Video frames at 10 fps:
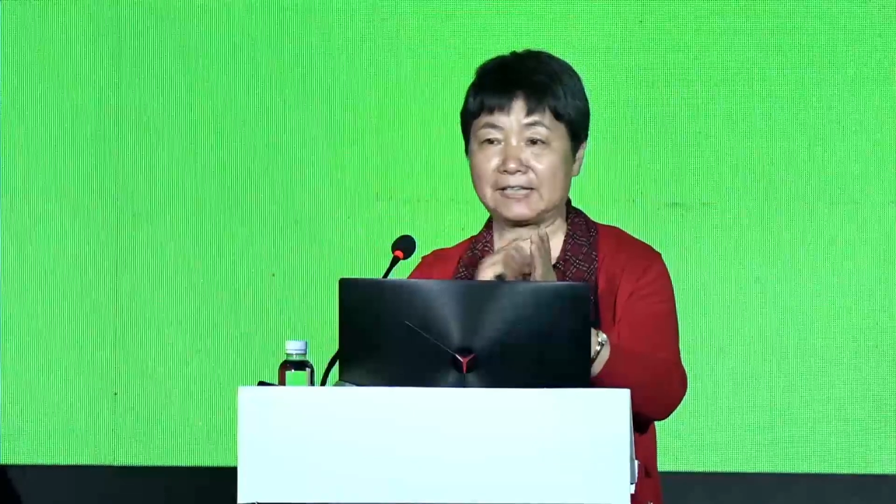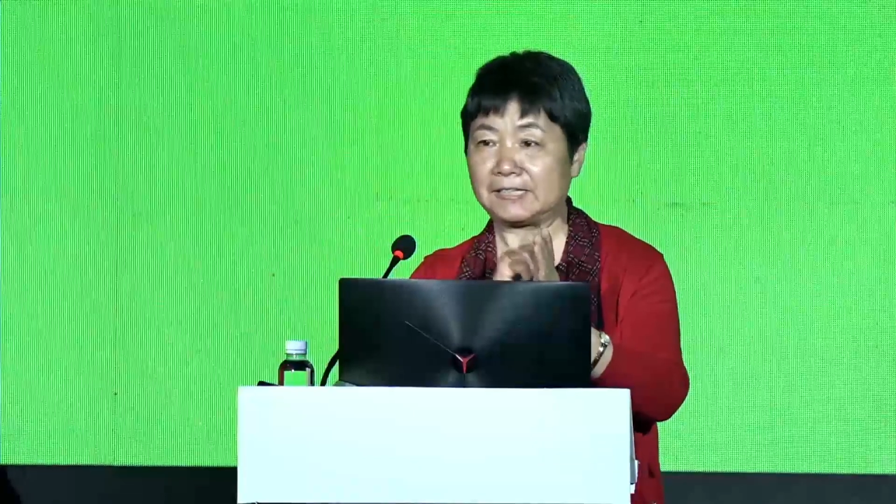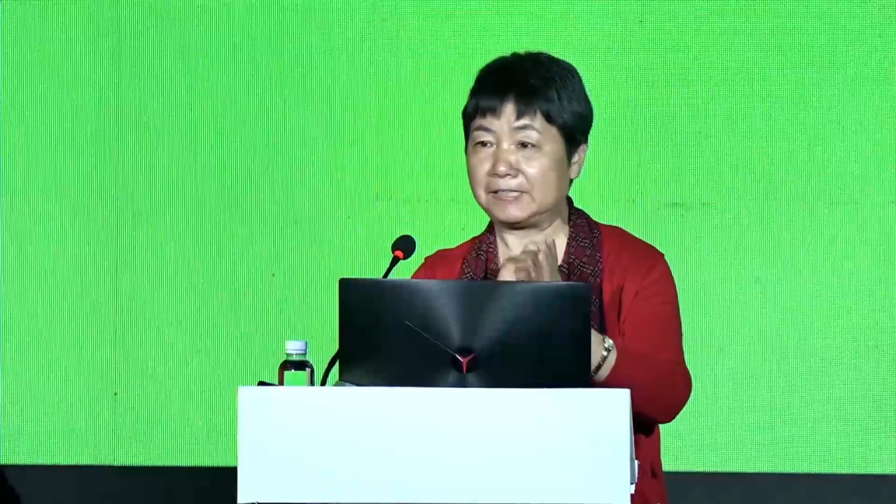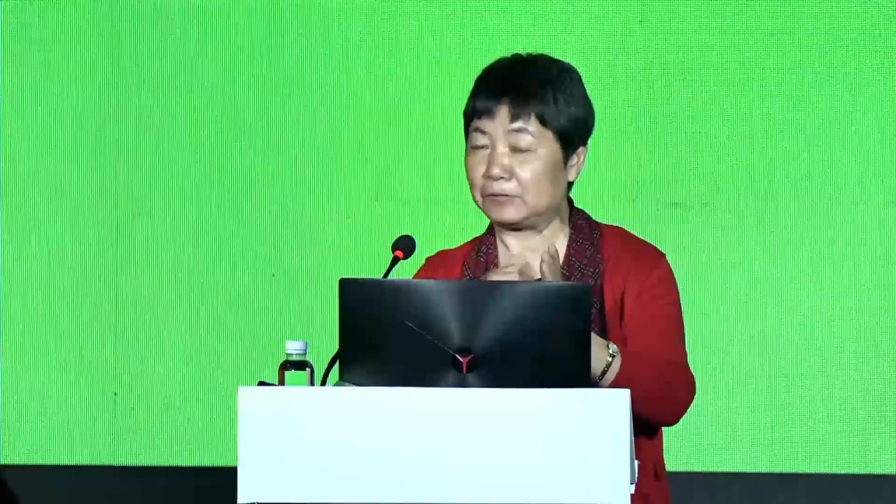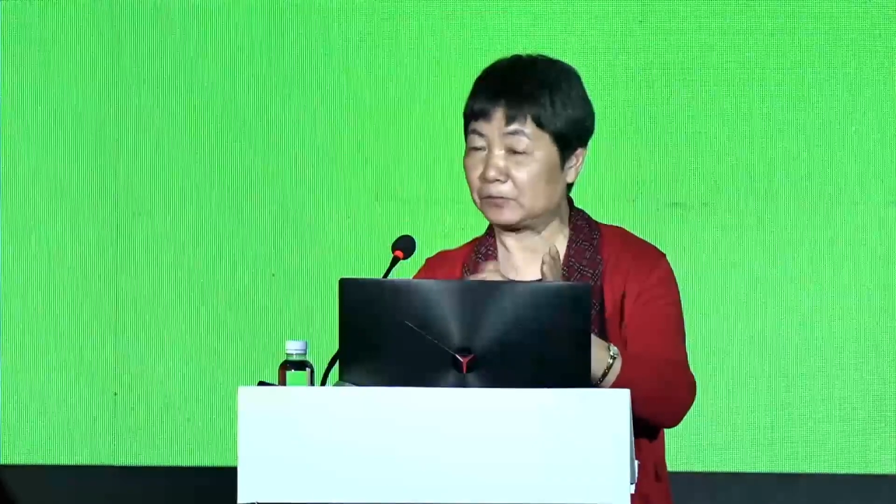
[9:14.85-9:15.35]

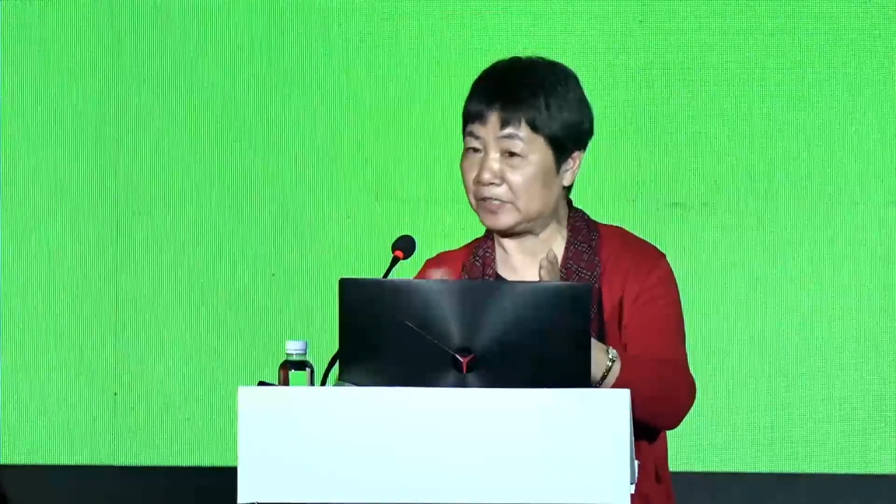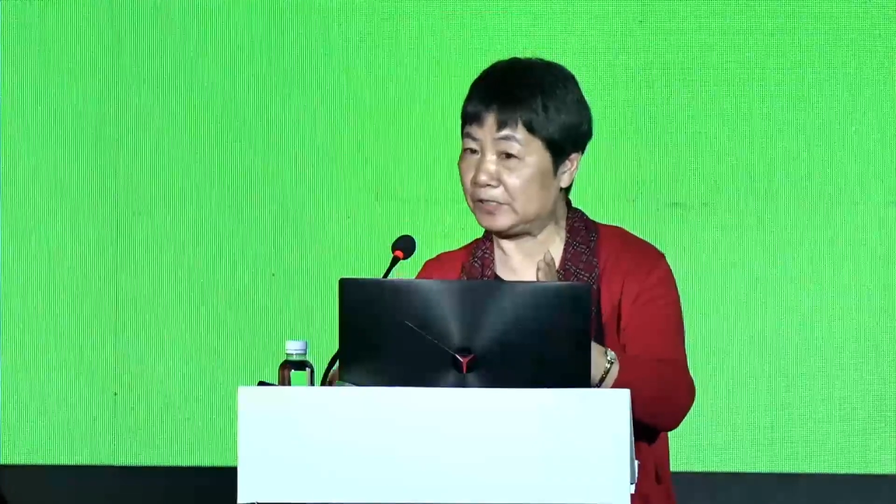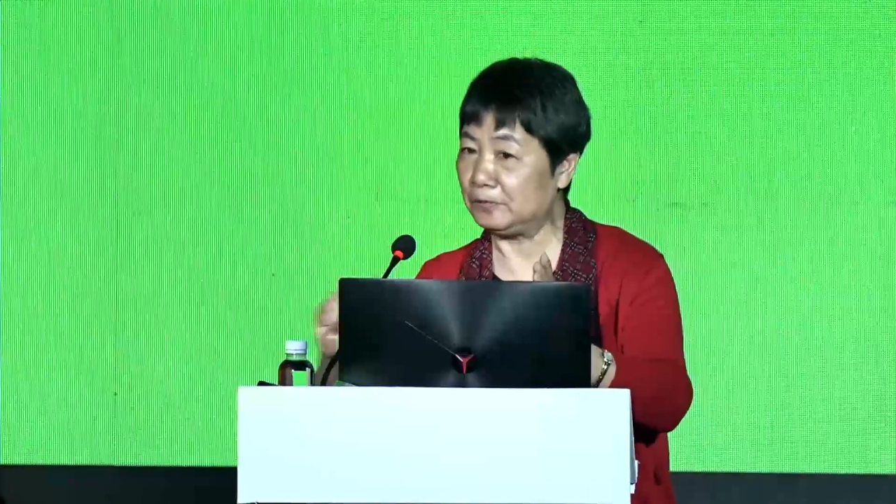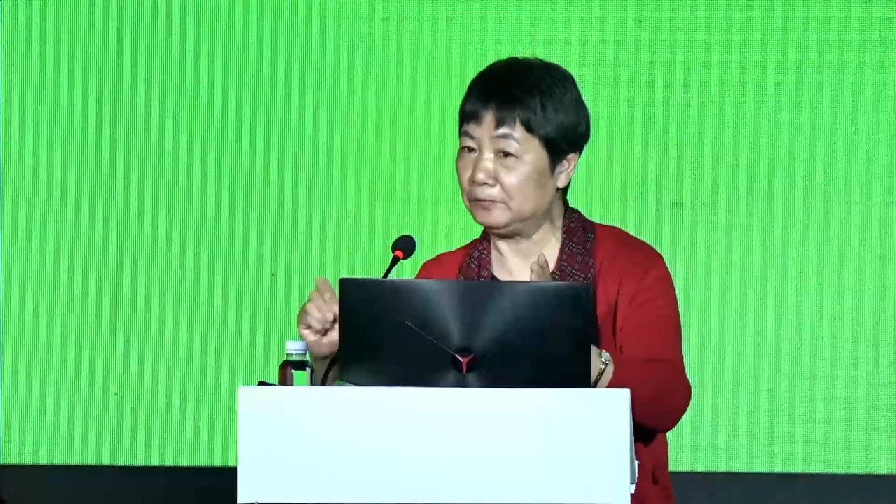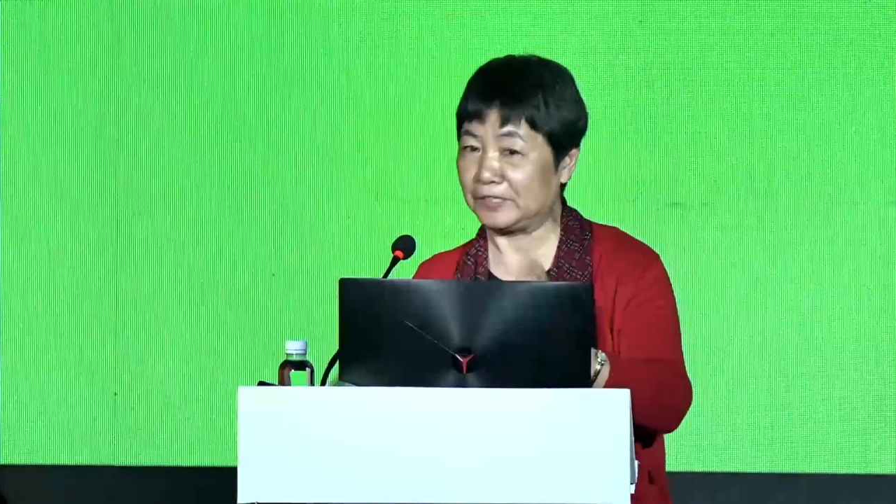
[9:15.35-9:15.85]
They
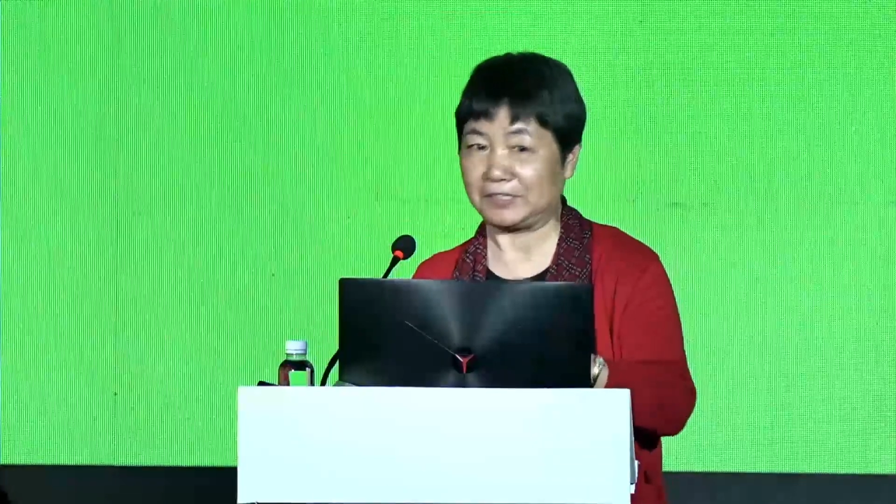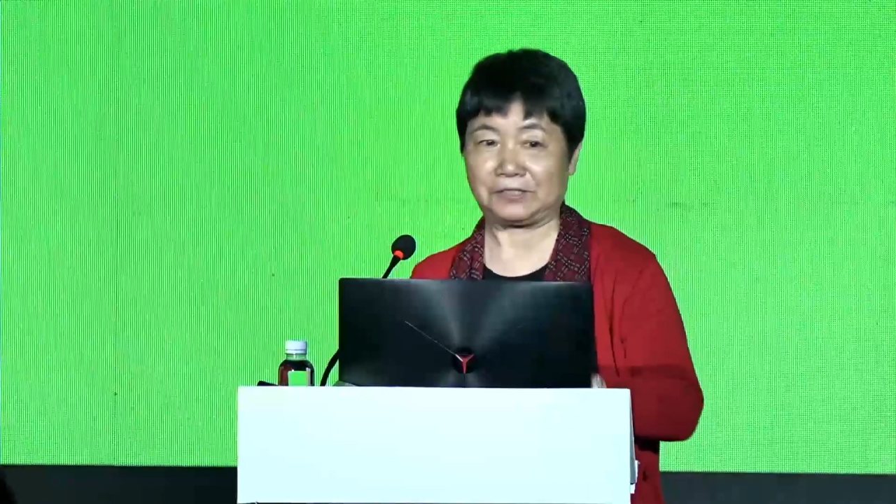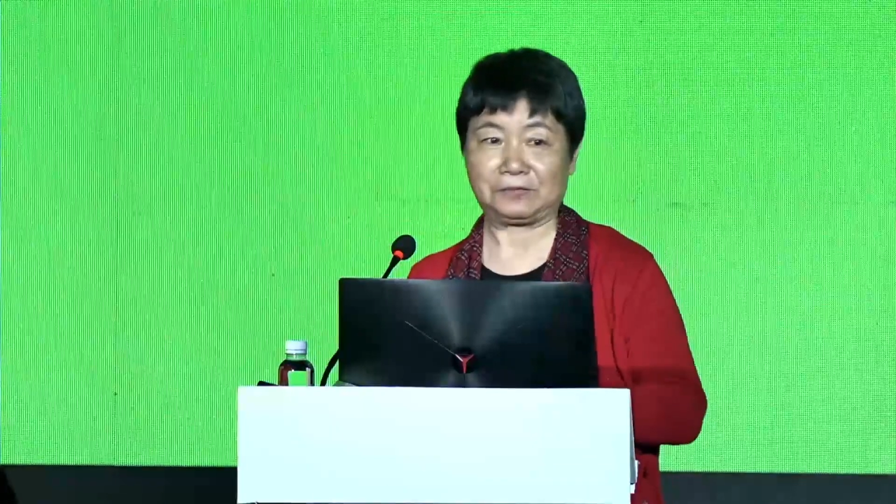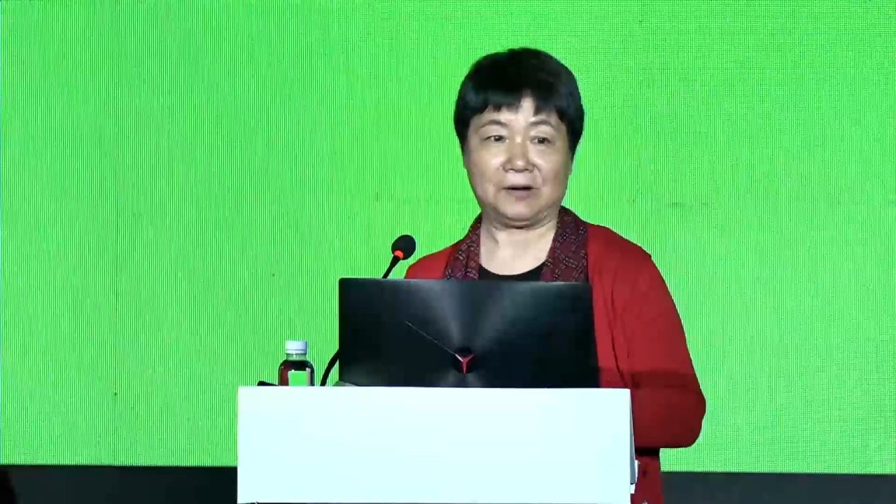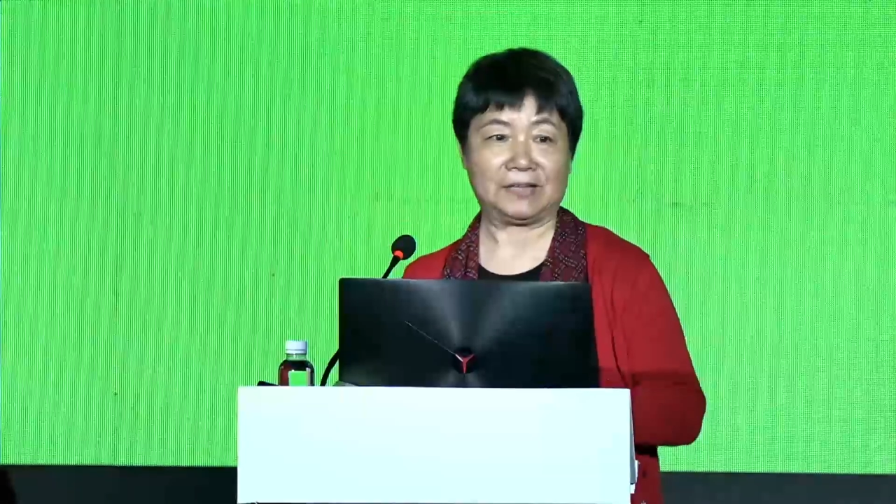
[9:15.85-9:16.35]

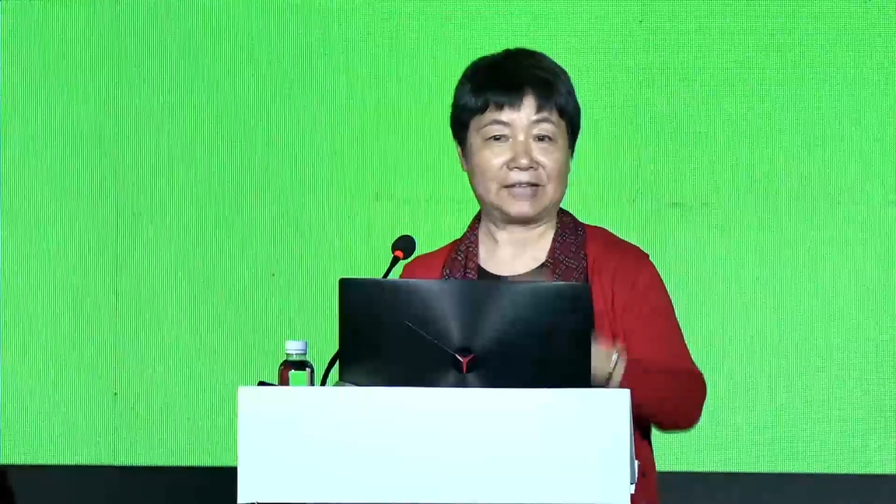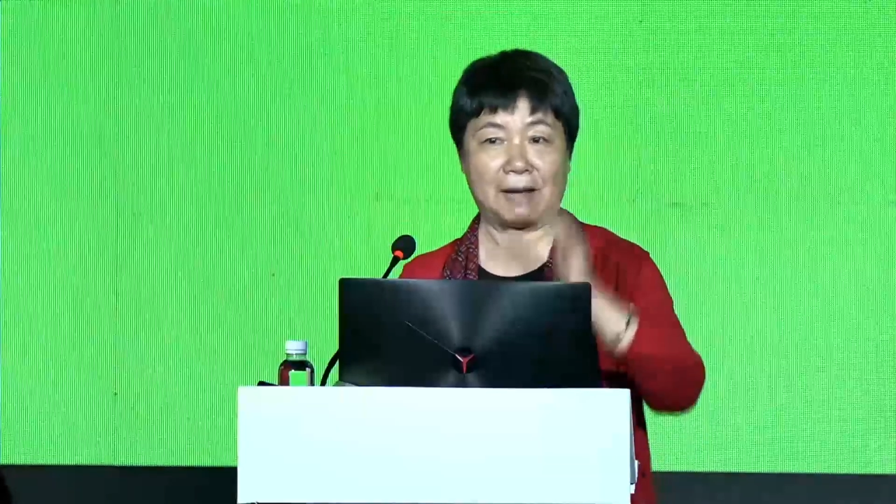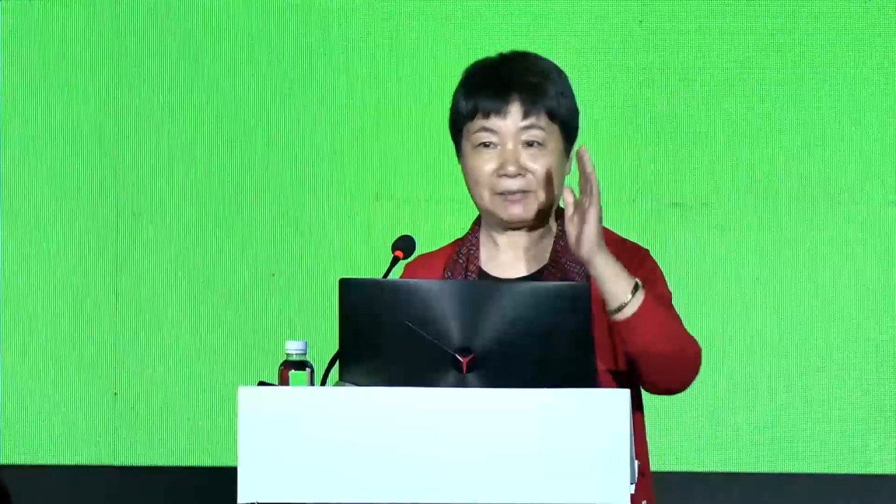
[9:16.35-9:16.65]
started to